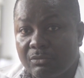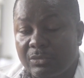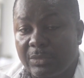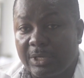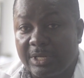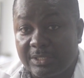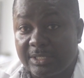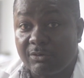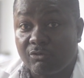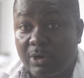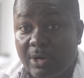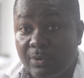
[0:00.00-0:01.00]
in the
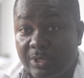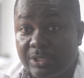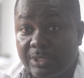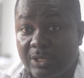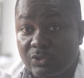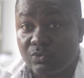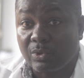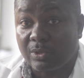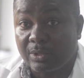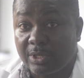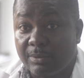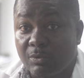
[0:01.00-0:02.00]
Central region as
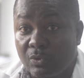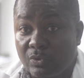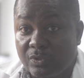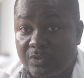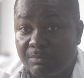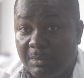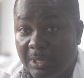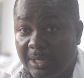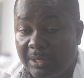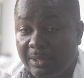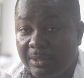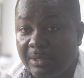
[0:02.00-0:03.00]
well, Cape Coast
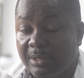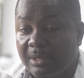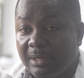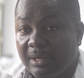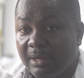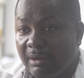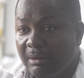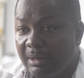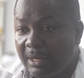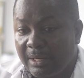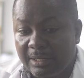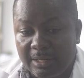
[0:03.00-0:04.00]
market.
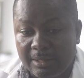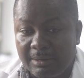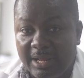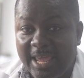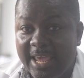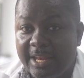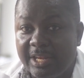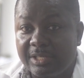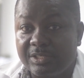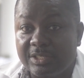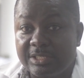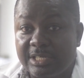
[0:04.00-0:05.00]
And then any
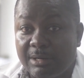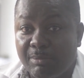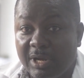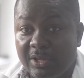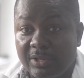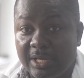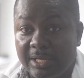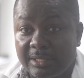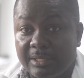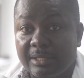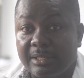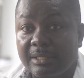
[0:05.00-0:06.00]
ginger powder
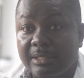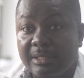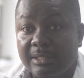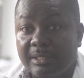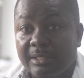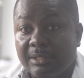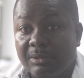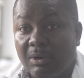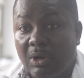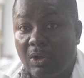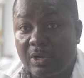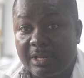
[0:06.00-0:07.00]

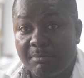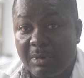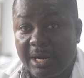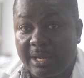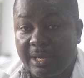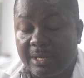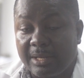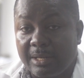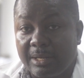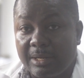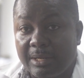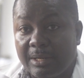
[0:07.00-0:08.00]
on the market
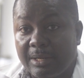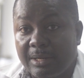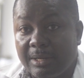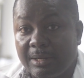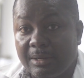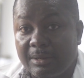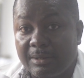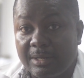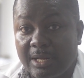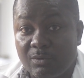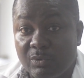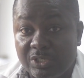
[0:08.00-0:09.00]

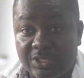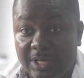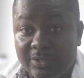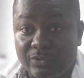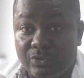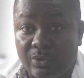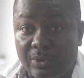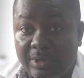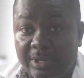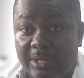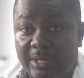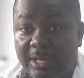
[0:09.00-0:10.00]
that we chanced on.
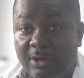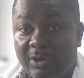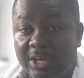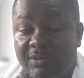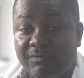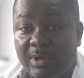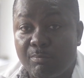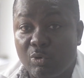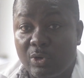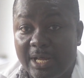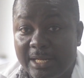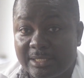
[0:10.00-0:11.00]
Now, if the
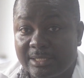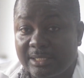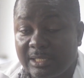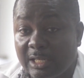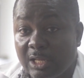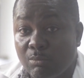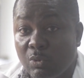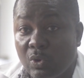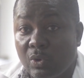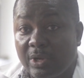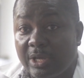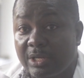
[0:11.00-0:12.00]
product's
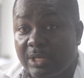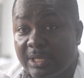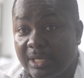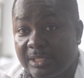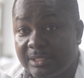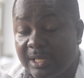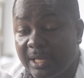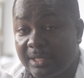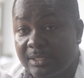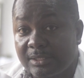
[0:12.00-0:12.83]
label indicates that